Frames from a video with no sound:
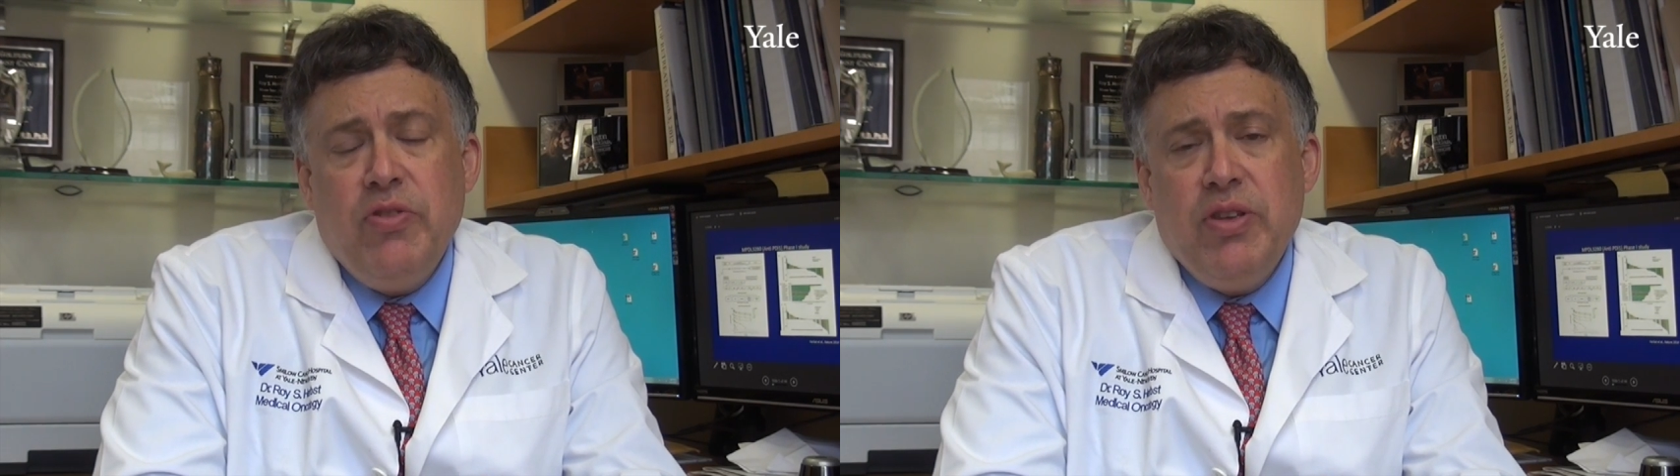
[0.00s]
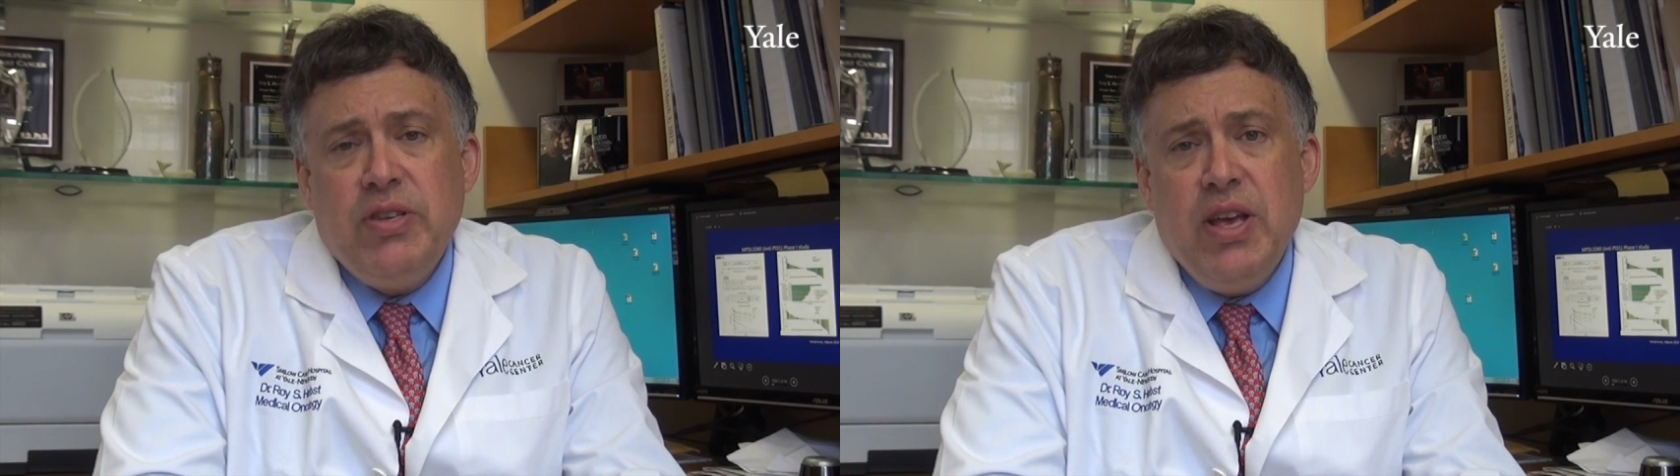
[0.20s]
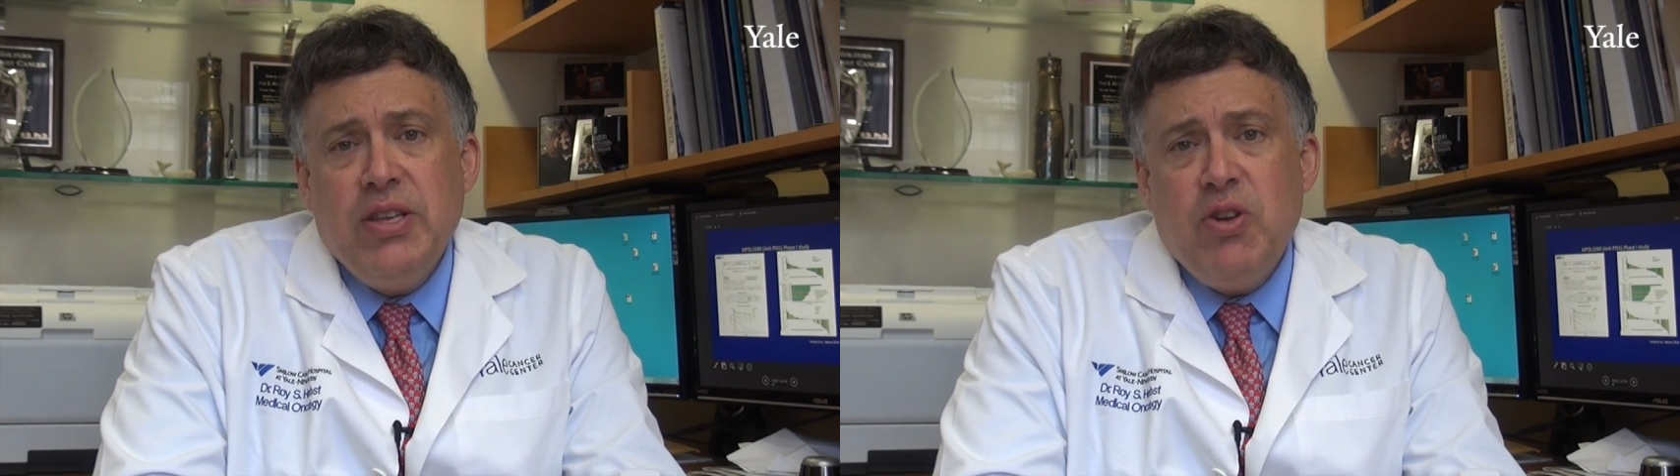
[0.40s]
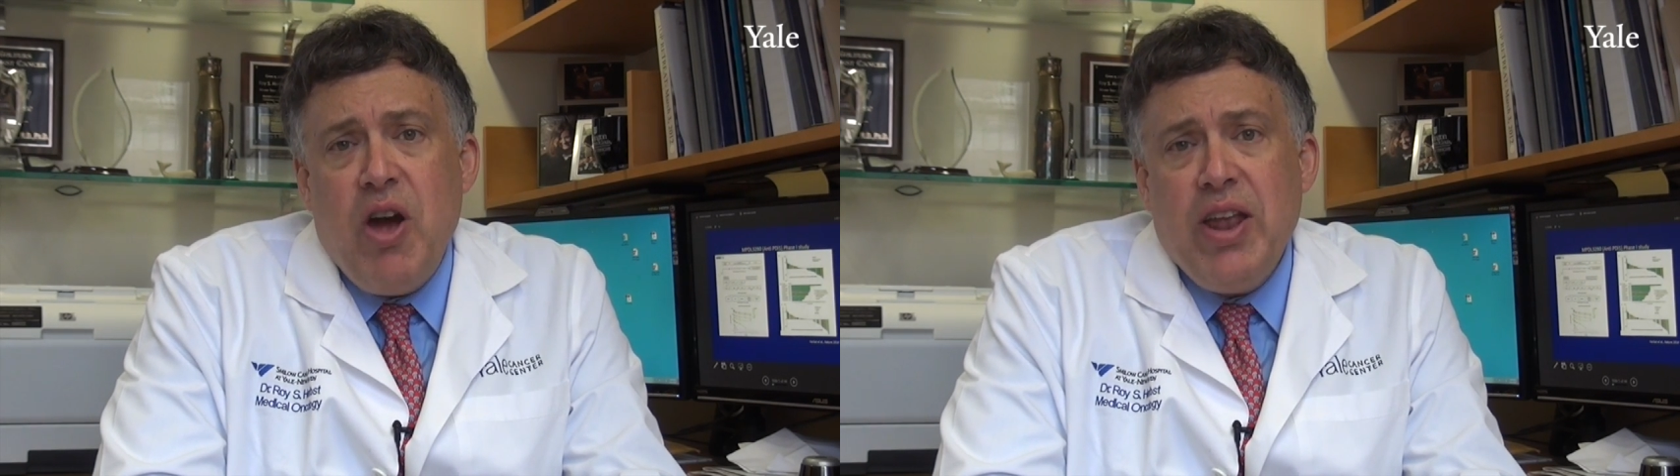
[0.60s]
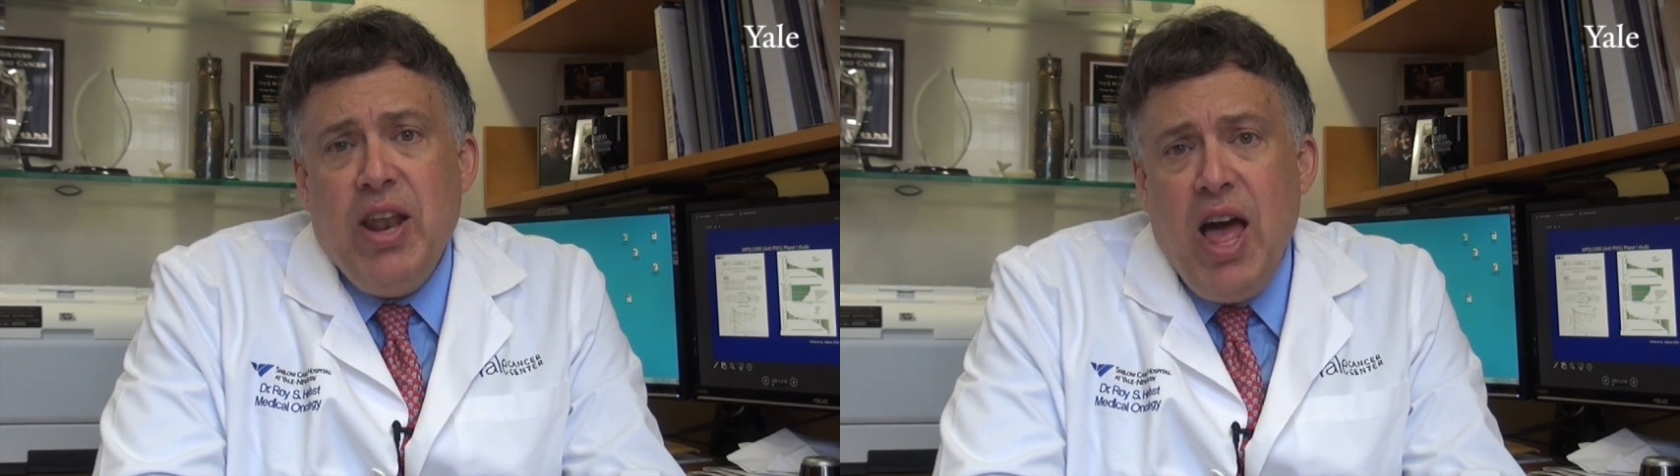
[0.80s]
of their sales are
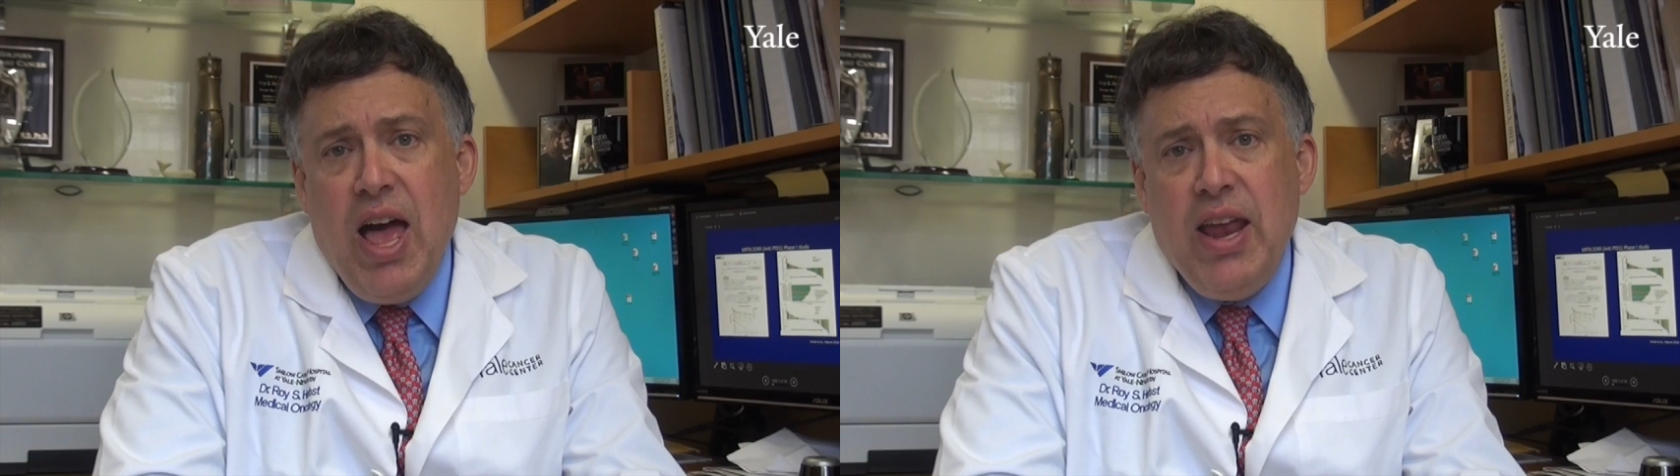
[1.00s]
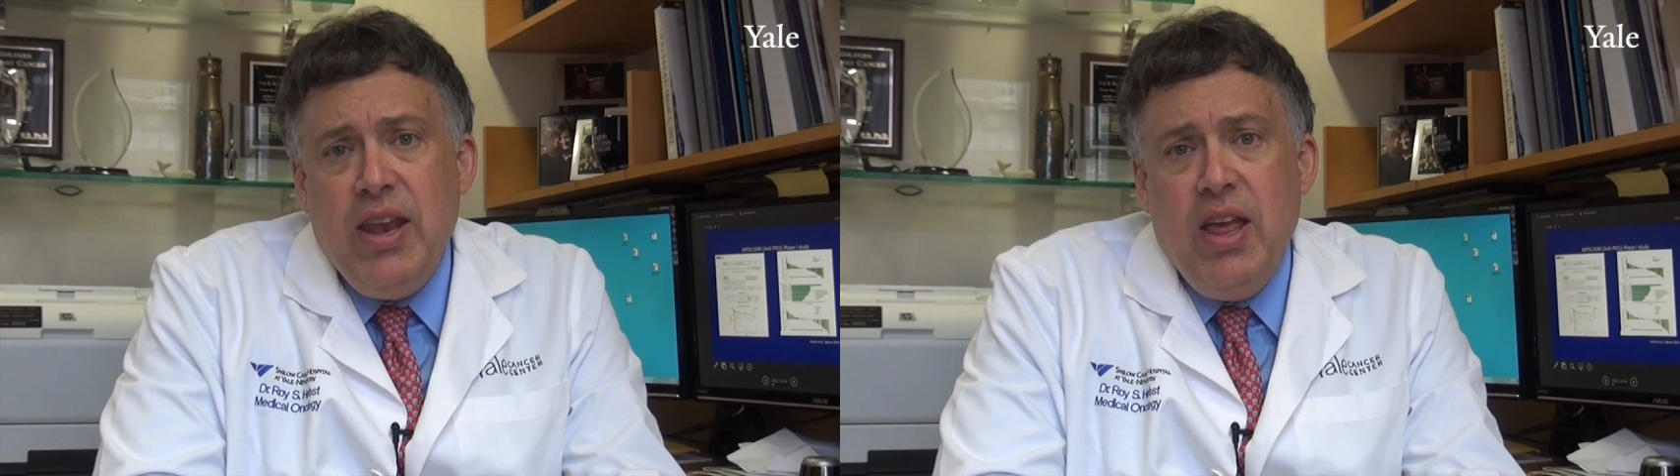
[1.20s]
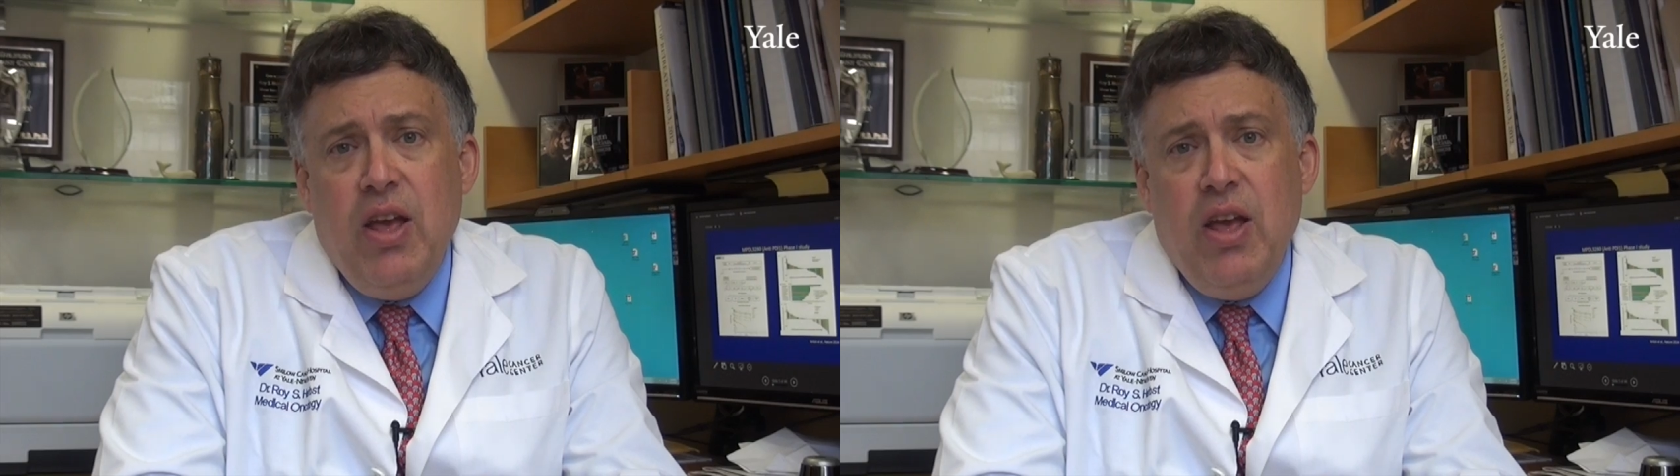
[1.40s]
online.